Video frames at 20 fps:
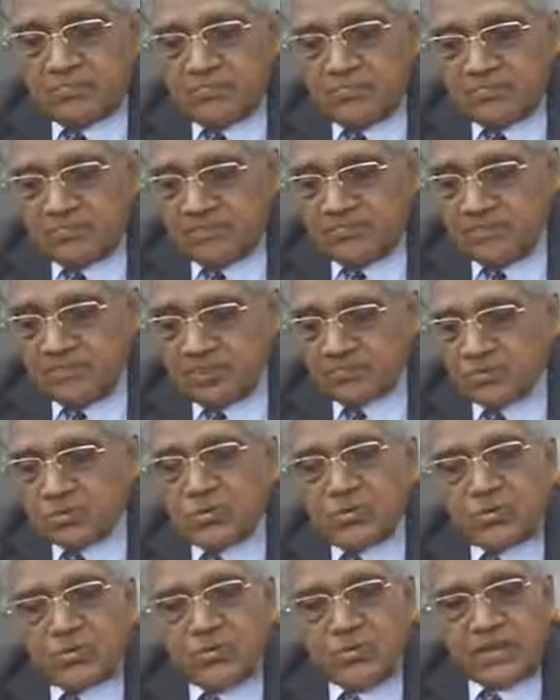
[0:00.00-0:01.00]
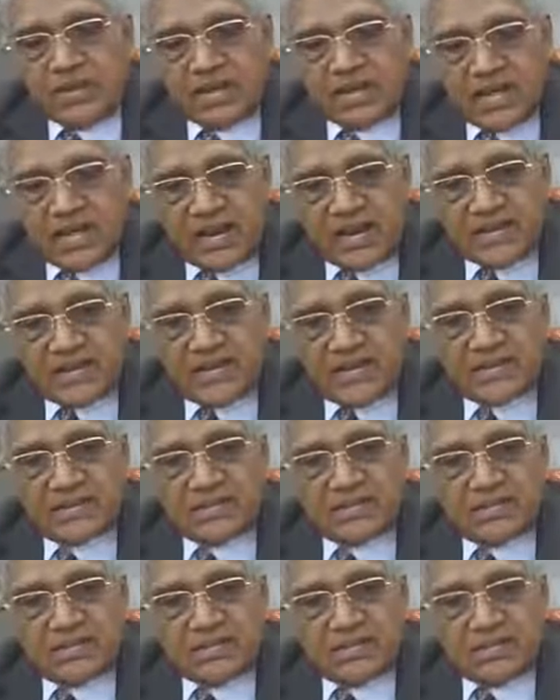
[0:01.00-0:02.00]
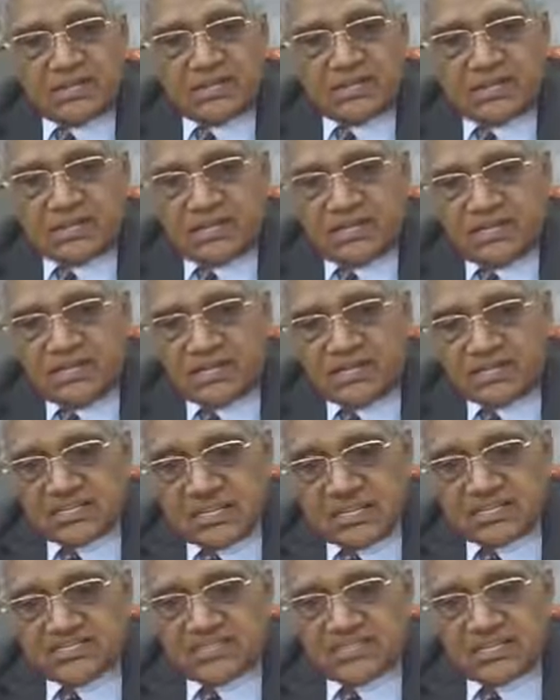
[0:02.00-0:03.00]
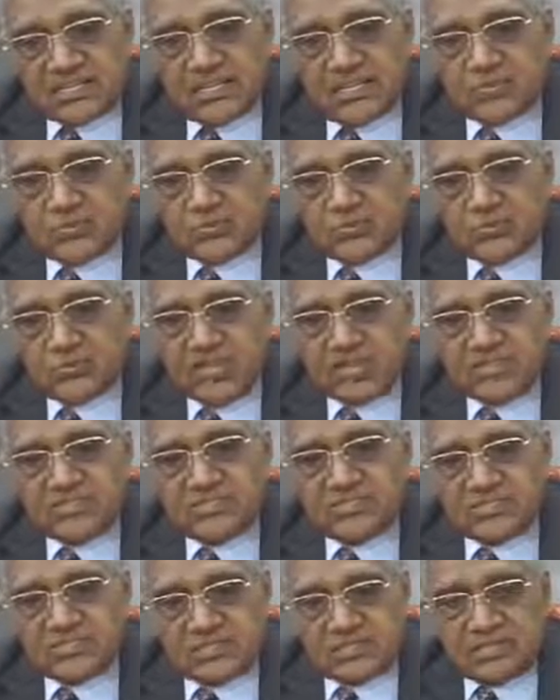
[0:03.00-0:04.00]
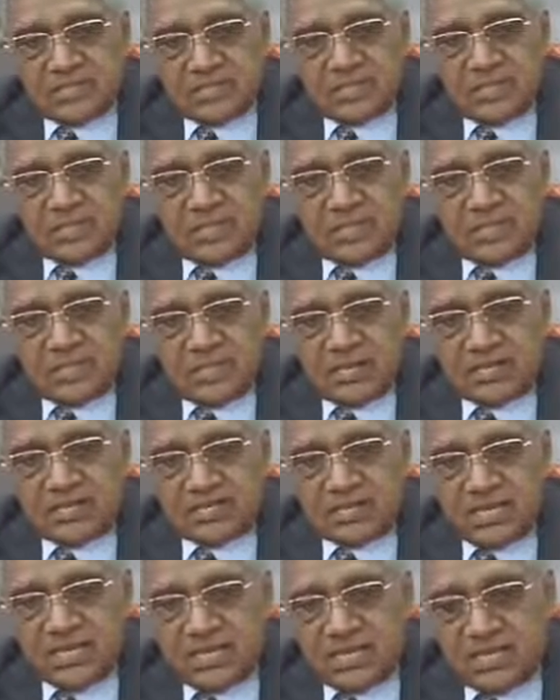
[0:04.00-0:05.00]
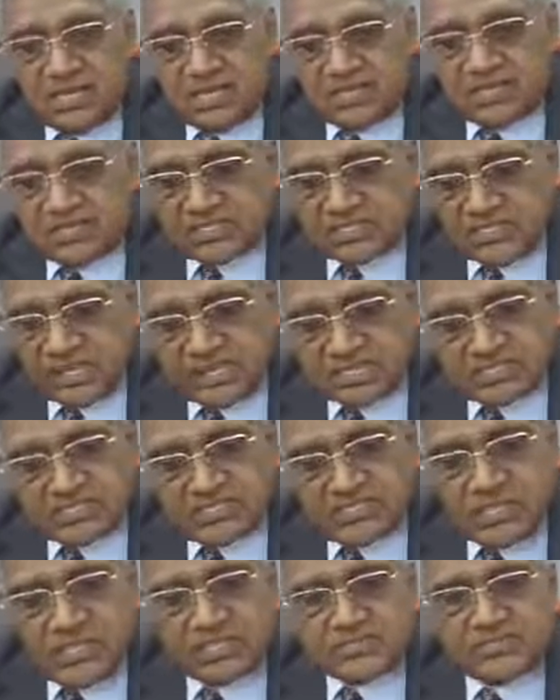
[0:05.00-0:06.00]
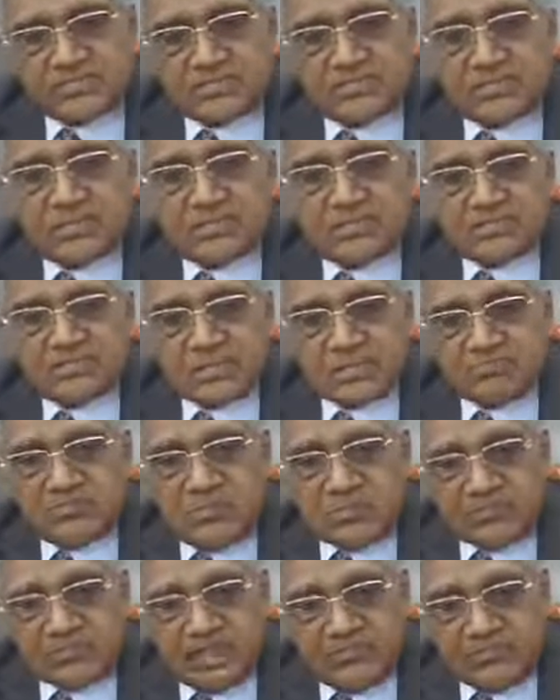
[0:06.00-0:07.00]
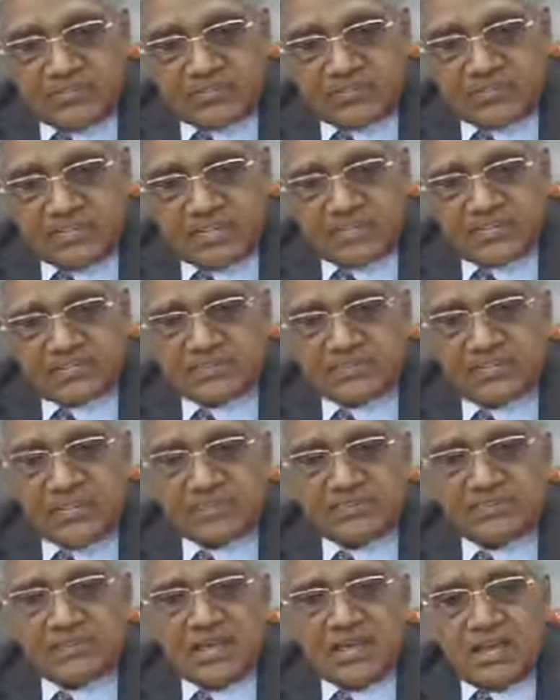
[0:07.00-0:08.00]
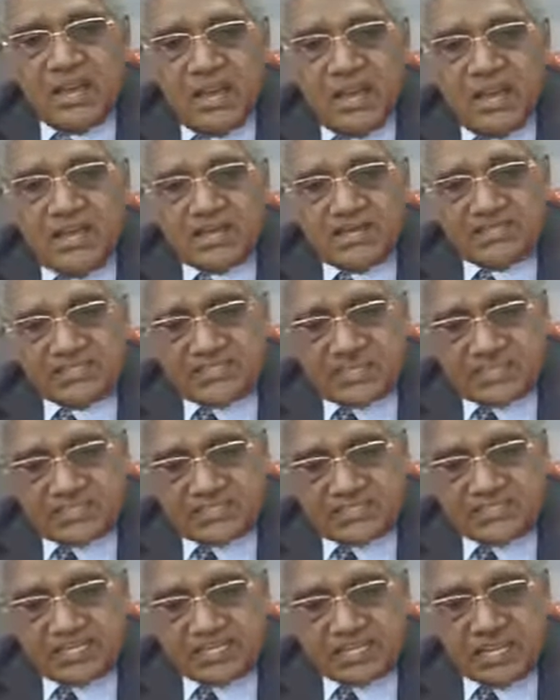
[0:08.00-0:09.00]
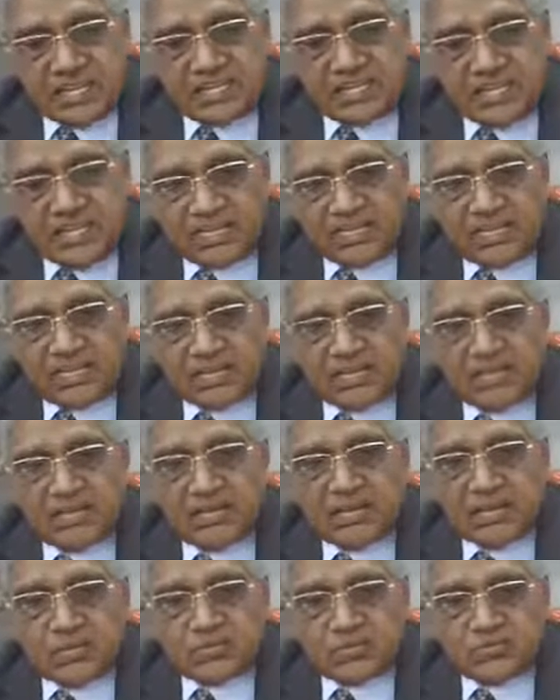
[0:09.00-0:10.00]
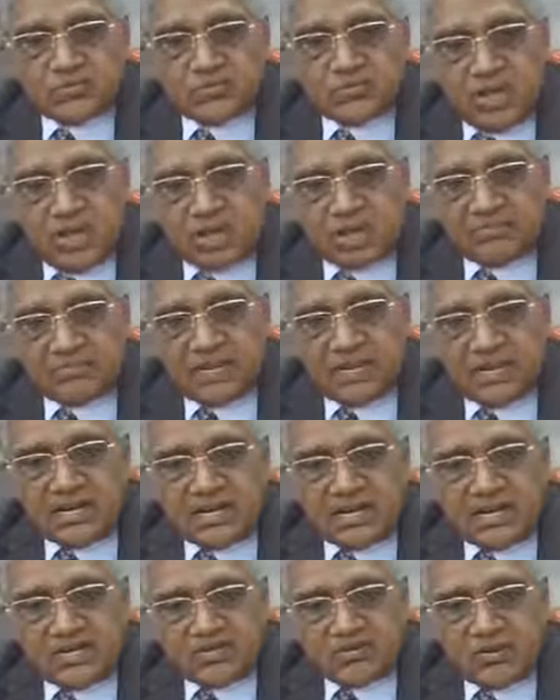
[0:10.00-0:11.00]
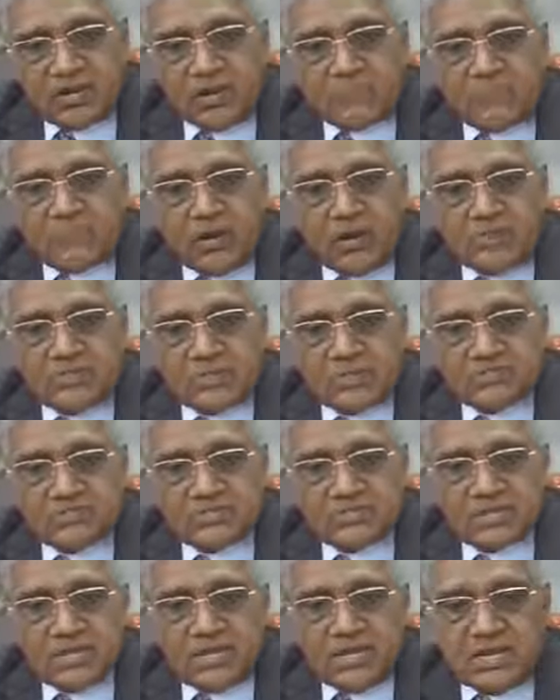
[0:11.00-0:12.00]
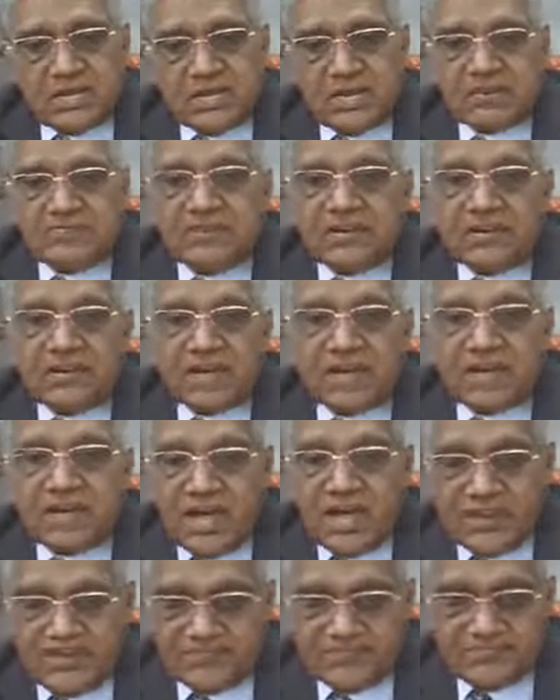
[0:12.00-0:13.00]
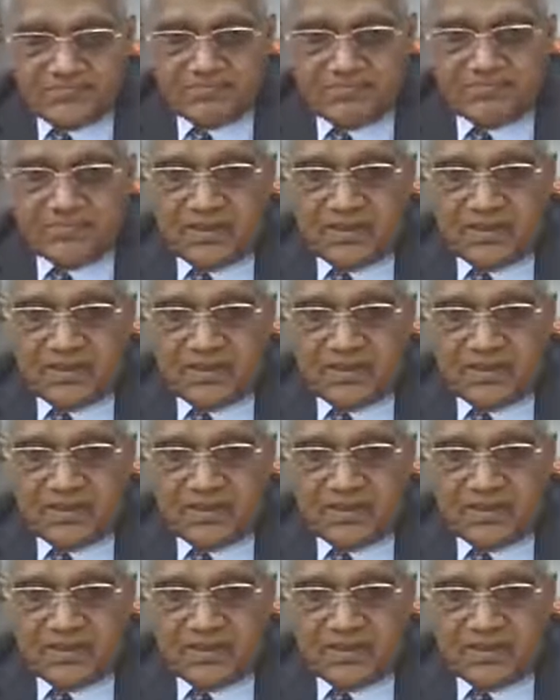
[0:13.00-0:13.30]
with a view to inculcate interest in students in the statistics, subject of statistics and statistical thinking to solve their day-to-day problems in everyday life.